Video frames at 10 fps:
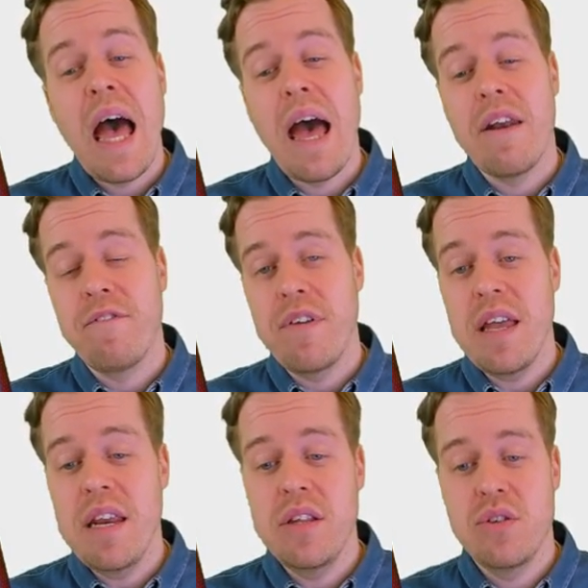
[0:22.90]
and
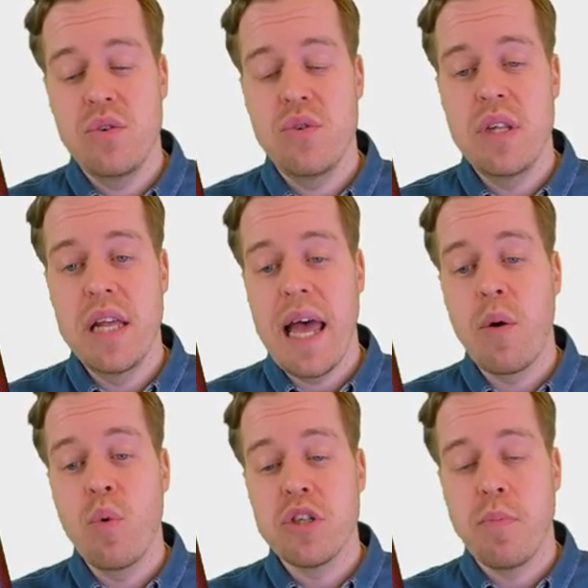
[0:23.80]
feed it to the
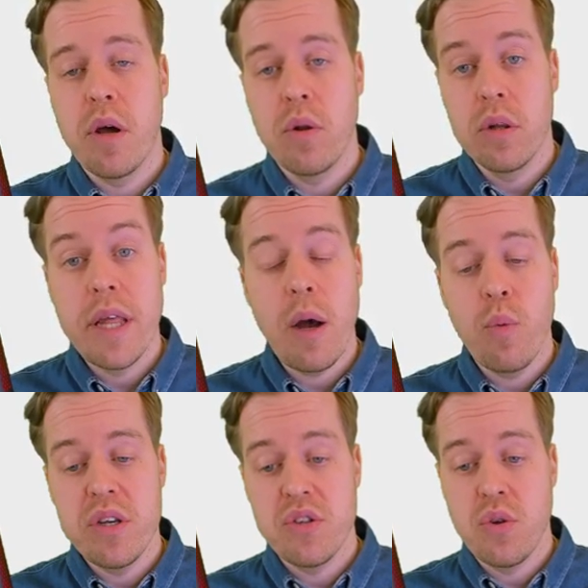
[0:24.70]
language model that
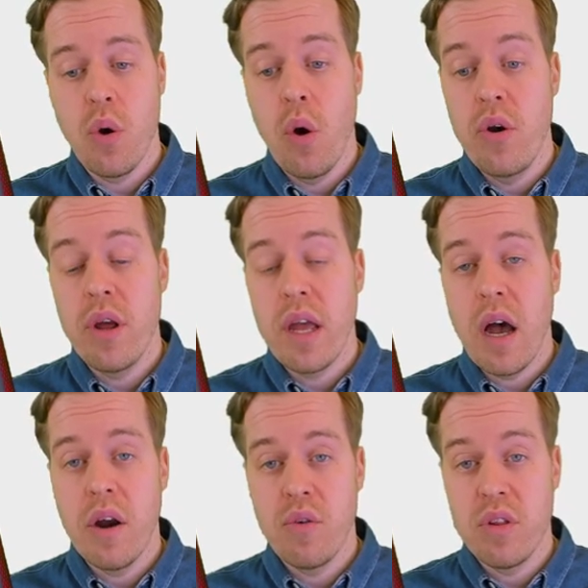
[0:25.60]
we stored
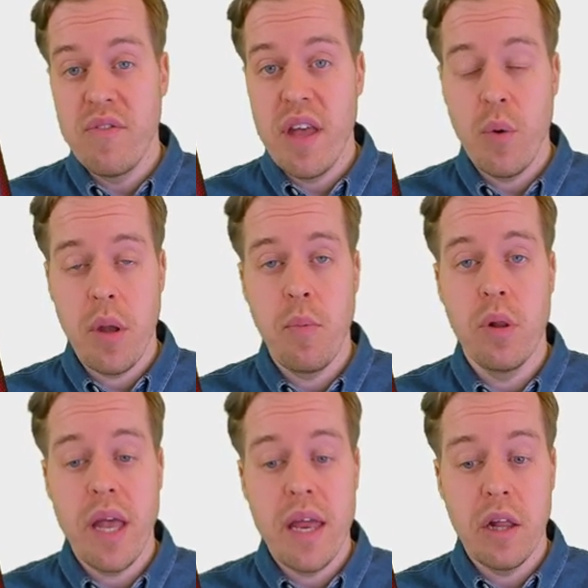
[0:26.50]
under the
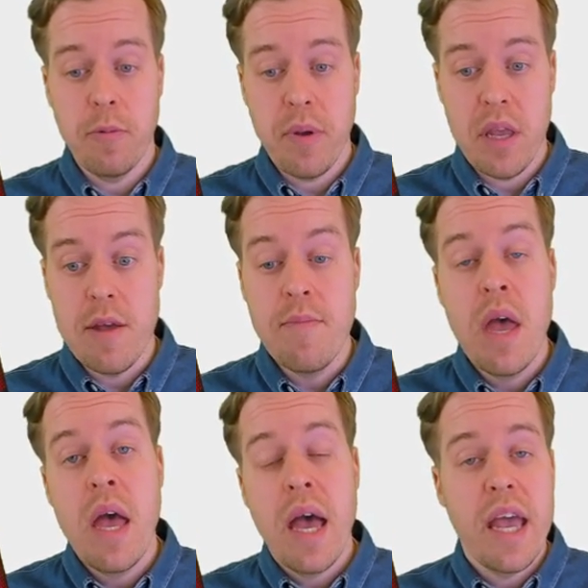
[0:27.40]
variable NLP
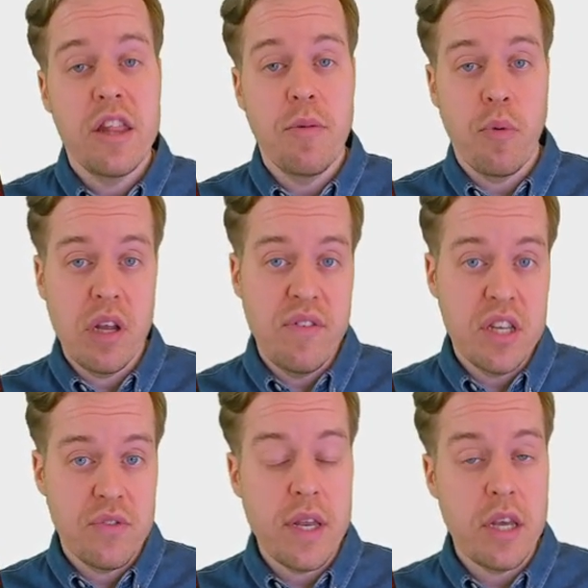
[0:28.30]
in the
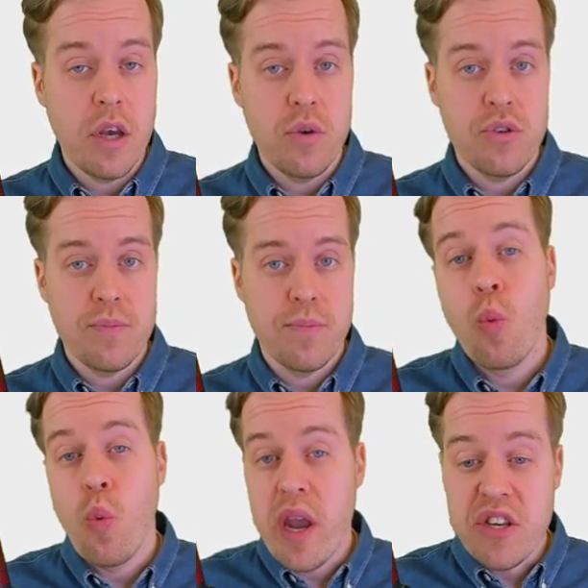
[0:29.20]
previous videos.
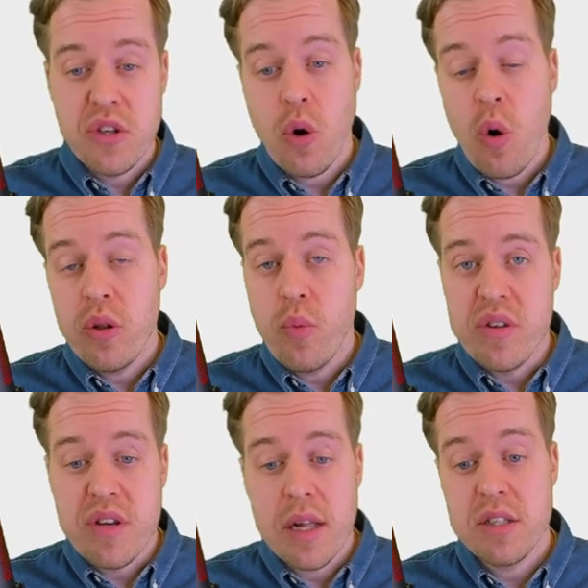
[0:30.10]
We store the
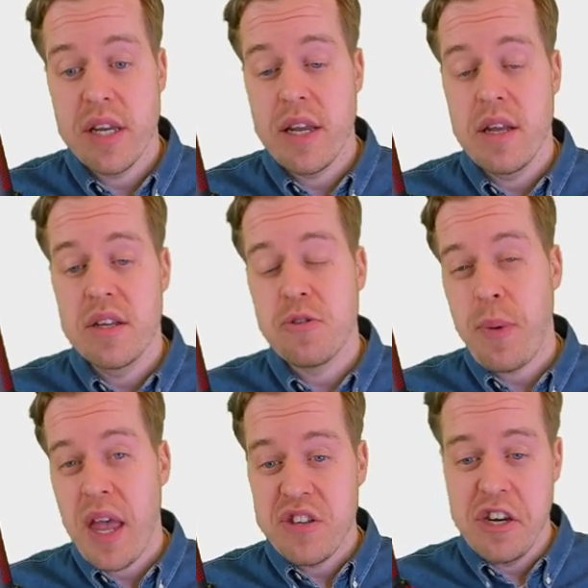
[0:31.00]
resulting
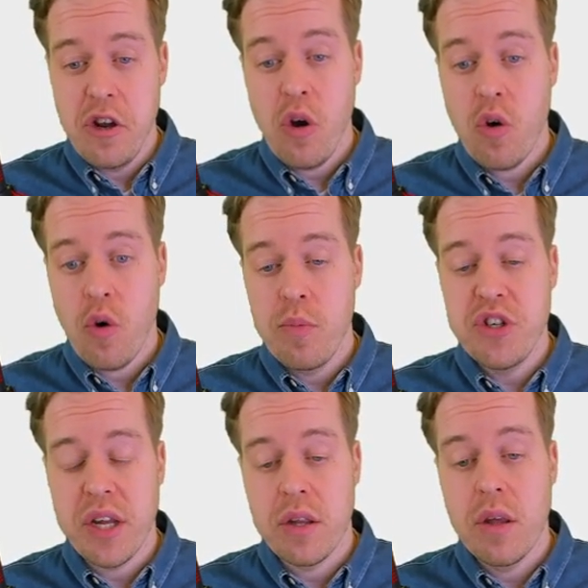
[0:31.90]
spaCy-doc
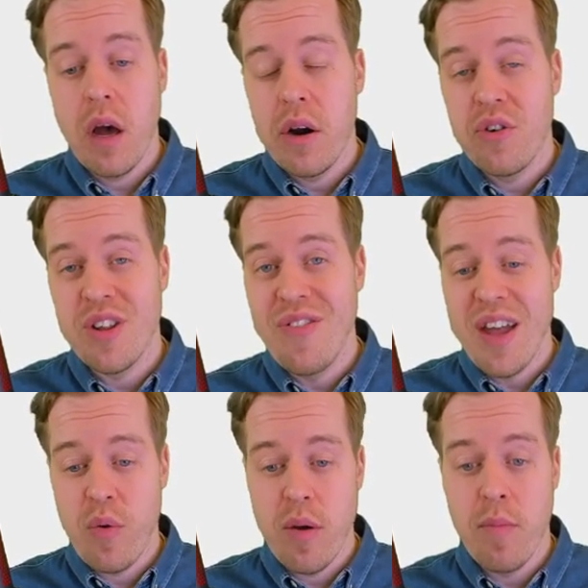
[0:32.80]
object under the
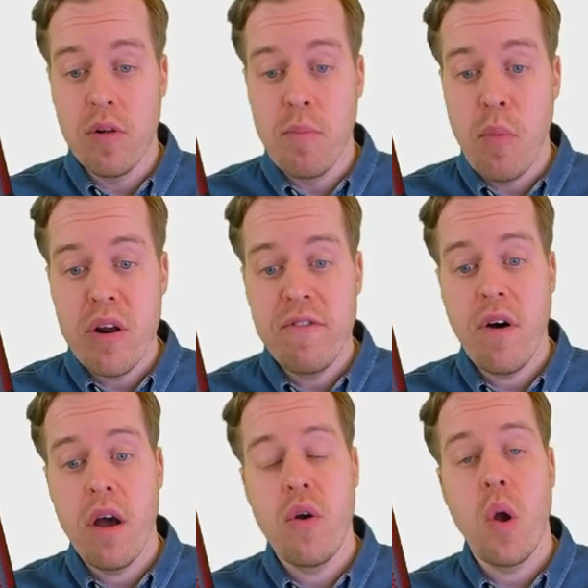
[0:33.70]
variable
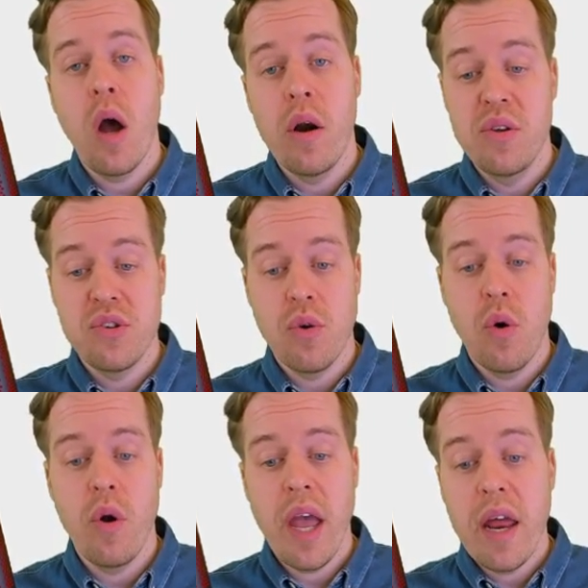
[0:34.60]
modifier
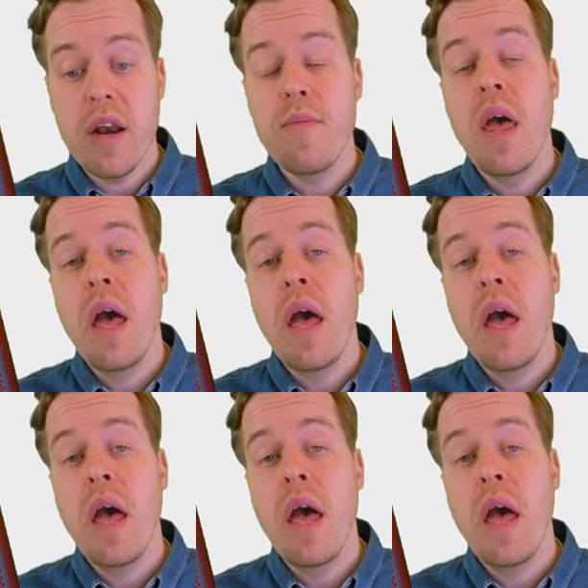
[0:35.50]
underscore n